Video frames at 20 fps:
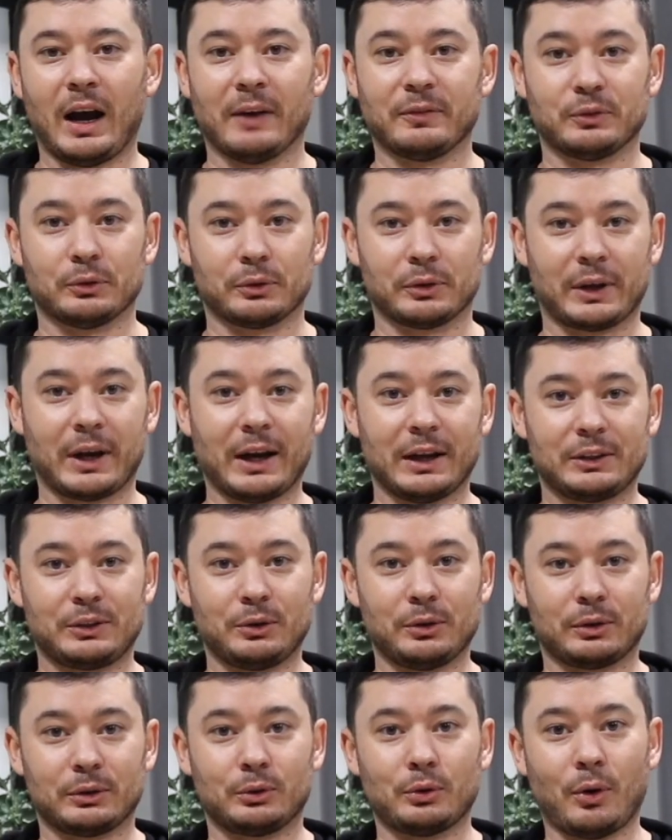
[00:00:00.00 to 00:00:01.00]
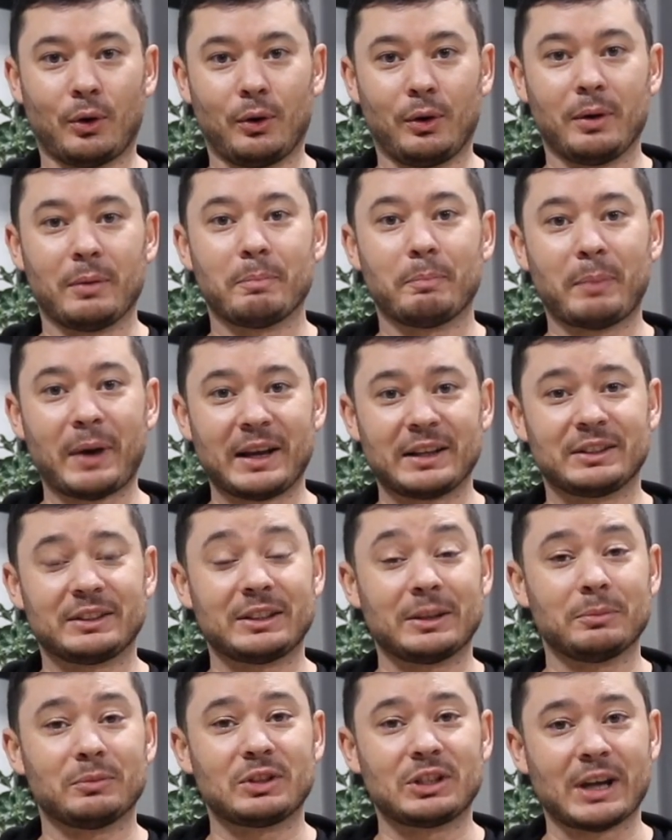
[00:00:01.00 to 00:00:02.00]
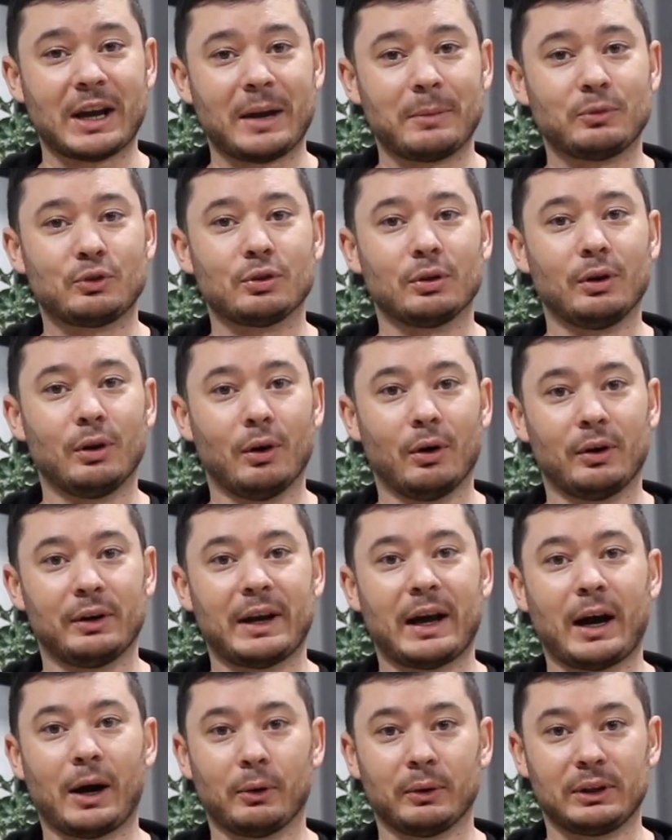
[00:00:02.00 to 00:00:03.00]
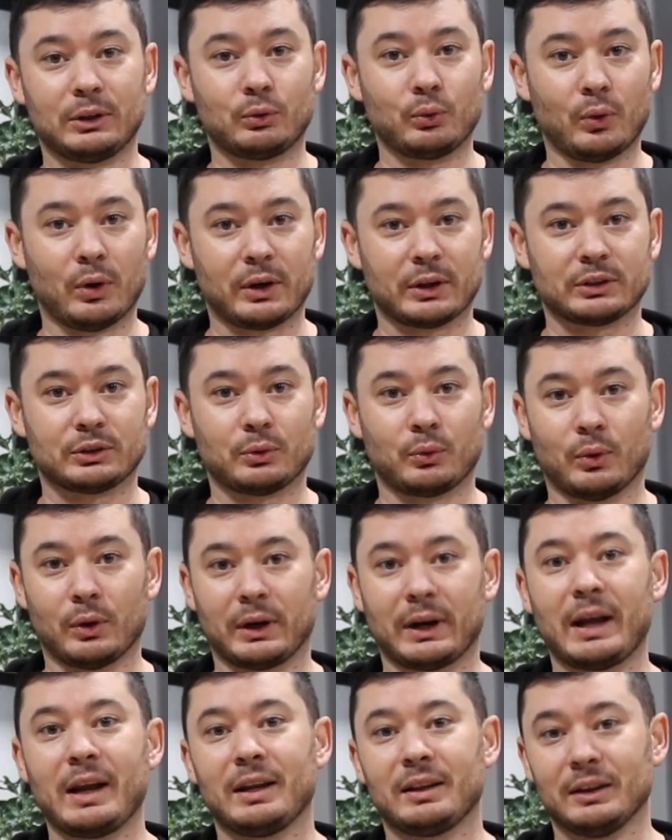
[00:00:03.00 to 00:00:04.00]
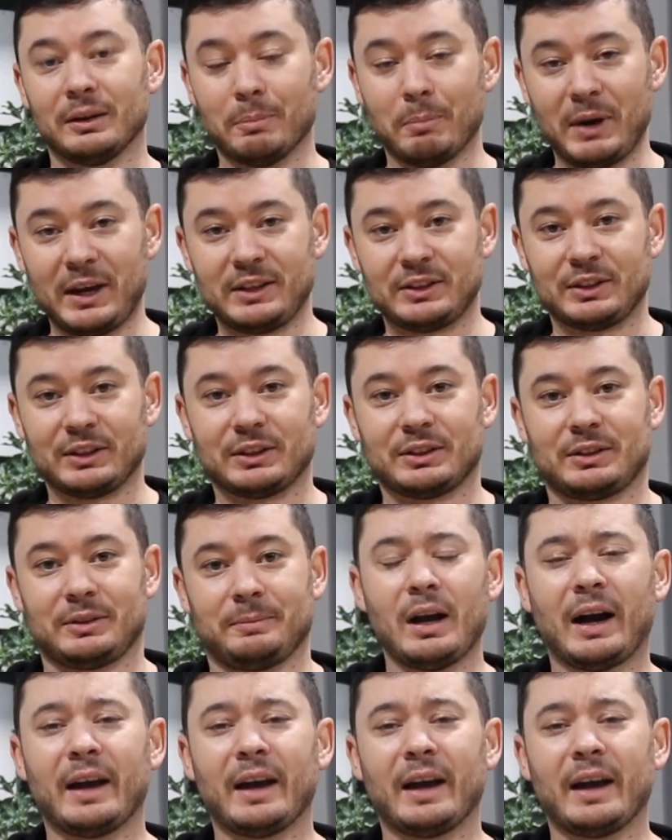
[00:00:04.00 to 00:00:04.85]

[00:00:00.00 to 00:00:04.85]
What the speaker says: After you got your DAW, pass some time to learn how it works, or the basics.